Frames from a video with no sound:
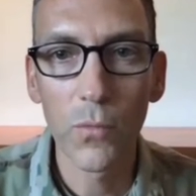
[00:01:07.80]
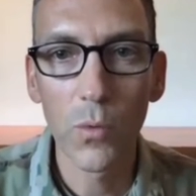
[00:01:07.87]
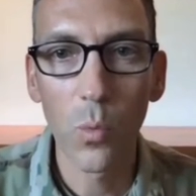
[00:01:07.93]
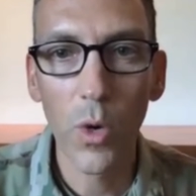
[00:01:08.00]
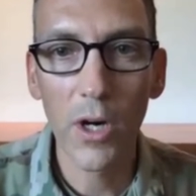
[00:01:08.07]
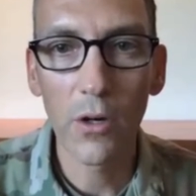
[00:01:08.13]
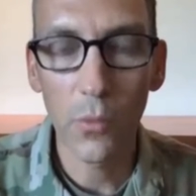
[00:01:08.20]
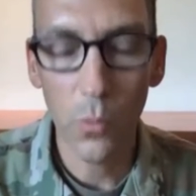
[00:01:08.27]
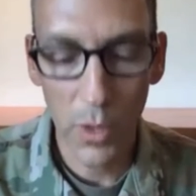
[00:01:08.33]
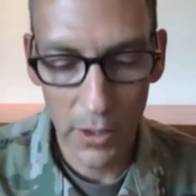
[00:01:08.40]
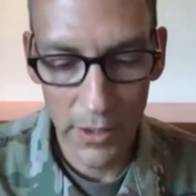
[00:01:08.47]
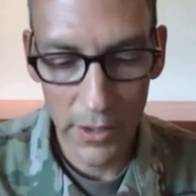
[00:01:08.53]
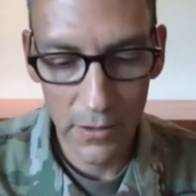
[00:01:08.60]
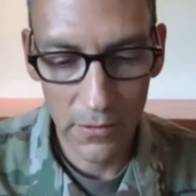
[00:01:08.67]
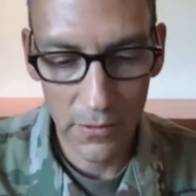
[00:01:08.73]

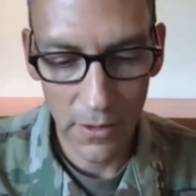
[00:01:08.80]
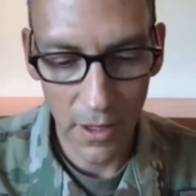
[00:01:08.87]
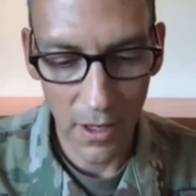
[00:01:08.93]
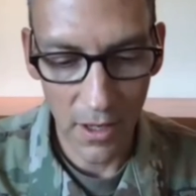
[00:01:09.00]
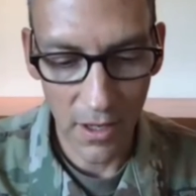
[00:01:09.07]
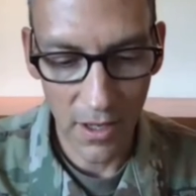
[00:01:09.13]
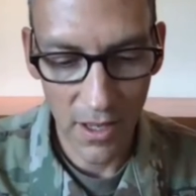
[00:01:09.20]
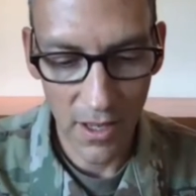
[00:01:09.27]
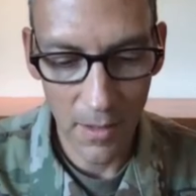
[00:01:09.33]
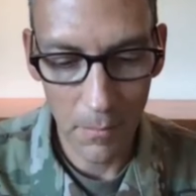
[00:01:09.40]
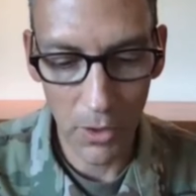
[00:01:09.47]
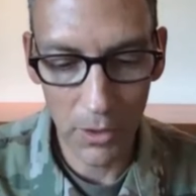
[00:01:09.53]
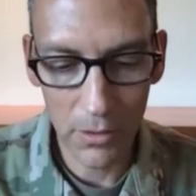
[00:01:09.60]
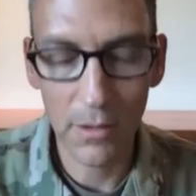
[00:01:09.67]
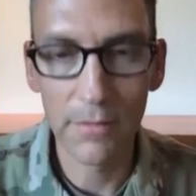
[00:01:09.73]
where is
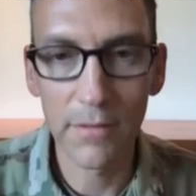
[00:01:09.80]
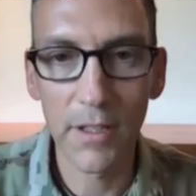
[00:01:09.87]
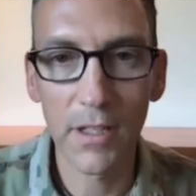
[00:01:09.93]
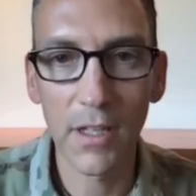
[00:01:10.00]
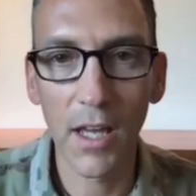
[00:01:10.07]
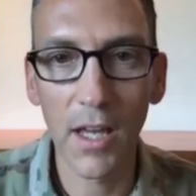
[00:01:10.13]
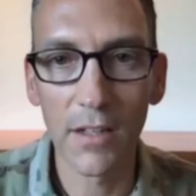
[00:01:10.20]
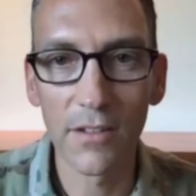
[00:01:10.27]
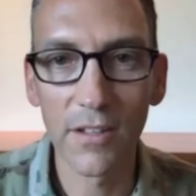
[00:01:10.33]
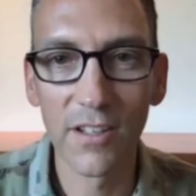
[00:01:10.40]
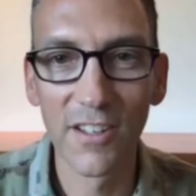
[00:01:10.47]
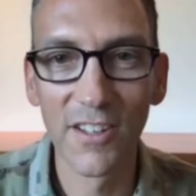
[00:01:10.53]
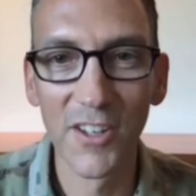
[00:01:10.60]
Murktavik at?